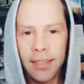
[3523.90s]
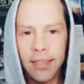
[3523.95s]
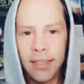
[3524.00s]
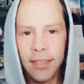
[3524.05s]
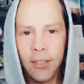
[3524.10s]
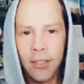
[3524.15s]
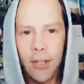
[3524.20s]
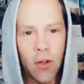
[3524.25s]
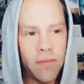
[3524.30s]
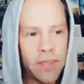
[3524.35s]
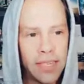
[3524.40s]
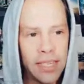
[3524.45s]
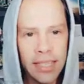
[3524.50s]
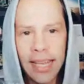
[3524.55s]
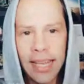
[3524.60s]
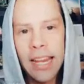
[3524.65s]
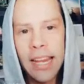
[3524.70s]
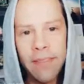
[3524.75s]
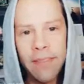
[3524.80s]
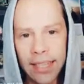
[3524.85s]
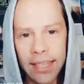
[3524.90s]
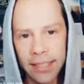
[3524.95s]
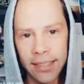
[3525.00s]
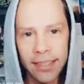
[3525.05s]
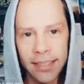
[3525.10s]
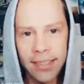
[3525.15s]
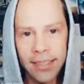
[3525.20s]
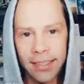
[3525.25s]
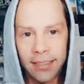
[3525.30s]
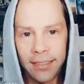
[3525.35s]
Chauvinist, any of the
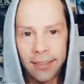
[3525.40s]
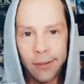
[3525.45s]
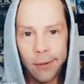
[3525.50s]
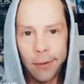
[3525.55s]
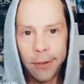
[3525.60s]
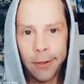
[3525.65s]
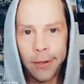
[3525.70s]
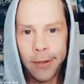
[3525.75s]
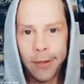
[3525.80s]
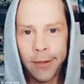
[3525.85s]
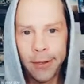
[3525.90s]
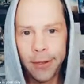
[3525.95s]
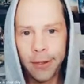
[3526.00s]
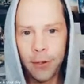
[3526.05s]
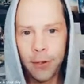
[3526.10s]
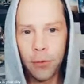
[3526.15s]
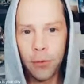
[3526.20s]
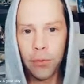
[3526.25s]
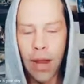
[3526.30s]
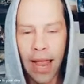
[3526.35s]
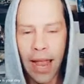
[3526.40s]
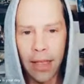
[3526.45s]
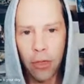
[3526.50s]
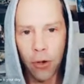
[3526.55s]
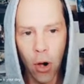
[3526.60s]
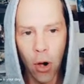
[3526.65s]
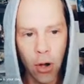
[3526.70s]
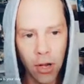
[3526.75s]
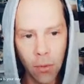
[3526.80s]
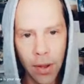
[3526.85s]
ists. You're
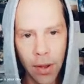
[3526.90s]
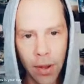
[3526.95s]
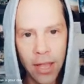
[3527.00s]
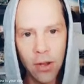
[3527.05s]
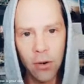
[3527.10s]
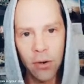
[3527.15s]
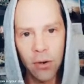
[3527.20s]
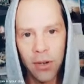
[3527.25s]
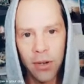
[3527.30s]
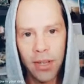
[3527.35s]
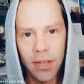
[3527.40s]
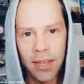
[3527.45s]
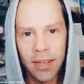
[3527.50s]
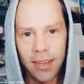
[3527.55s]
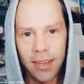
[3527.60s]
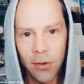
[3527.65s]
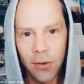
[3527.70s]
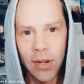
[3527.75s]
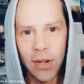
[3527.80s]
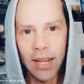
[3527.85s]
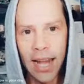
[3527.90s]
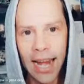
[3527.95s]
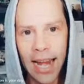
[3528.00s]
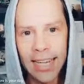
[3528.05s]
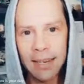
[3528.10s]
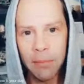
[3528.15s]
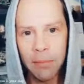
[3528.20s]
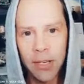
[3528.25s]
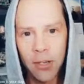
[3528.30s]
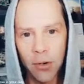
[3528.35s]
throwing away your
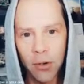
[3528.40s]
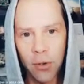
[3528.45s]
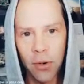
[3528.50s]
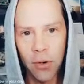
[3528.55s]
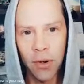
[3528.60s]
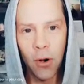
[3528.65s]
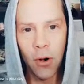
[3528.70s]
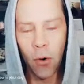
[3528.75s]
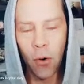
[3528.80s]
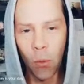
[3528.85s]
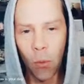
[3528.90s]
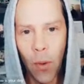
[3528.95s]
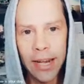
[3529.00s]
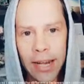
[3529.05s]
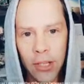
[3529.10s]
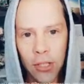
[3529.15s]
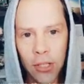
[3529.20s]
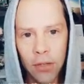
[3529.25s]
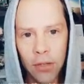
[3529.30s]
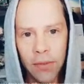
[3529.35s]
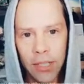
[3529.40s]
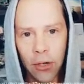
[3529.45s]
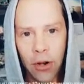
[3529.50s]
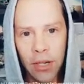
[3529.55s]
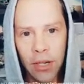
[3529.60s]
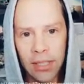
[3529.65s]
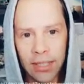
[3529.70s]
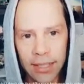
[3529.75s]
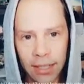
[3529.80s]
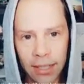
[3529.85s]
enlightenment, your awareness of
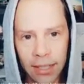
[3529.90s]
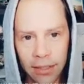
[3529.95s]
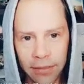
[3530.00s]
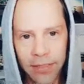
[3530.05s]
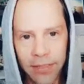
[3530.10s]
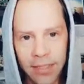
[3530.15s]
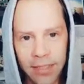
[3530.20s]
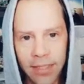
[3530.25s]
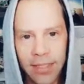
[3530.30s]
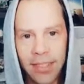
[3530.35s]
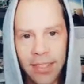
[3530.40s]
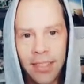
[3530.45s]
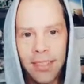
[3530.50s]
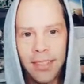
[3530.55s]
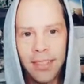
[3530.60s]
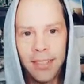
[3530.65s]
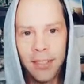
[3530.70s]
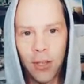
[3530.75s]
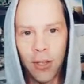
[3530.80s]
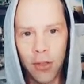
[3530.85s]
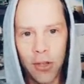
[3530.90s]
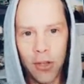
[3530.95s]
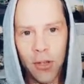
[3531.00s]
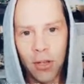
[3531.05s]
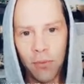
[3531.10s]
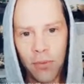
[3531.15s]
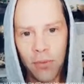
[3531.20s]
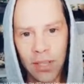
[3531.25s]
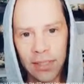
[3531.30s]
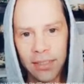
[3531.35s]
eternal self, so that you can
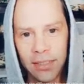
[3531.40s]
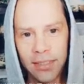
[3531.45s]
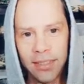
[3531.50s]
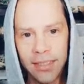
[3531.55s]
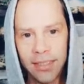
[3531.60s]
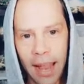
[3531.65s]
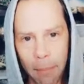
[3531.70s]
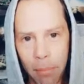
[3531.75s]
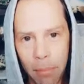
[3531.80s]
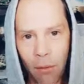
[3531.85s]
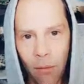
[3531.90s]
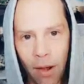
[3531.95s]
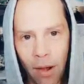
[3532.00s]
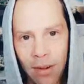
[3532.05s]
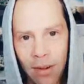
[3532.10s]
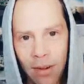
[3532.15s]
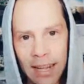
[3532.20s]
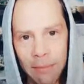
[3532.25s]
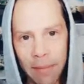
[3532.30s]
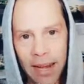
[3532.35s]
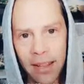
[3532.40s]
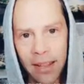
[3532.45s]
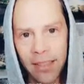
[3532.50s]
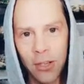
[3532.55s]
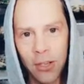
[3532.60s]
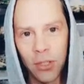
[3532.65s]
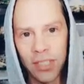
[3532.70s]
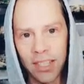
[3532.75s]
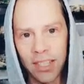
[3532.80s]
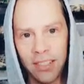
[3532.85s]
feel temporarily better than
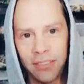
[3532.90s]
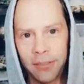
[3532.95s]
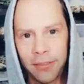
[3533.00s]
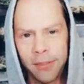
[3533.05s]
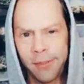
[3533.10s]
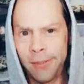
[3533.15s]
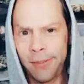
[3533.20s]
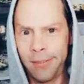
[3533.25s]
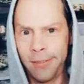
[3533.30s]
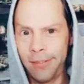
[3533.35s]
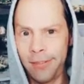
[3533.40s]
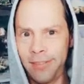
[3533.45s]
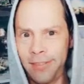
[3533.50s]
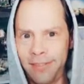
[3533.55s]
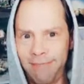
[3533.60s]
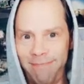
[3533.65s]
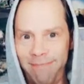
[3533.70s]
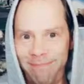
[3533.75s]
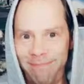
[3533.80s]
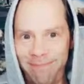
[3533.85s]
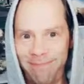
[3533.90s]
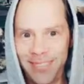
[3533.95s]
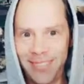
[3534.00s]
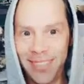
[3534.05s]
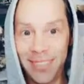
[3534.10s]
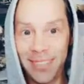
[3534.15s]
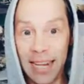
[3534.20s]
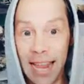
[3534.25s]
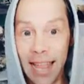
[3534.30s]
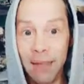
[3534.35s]
yourself.
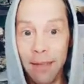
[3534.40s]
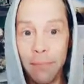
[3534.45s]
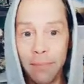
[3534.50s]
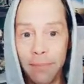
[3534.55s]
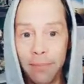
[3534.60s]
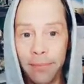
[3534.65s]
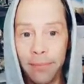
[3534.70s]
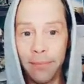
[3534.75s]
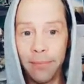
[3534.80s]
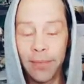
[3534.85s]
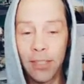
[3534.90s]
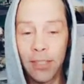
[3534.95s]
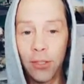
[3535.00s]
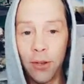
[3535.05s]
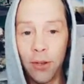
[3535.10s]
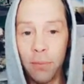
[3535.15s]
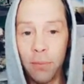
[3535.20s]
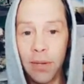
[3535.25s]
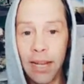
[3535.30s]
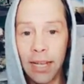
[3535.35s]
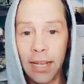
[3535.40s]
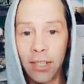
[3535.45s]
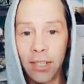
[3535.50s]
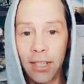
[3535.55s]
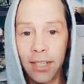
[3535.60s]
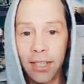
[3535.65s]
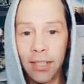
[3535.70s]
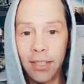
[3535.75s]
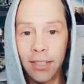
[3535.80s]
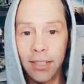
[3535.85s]
It's lame. Stupid, actually.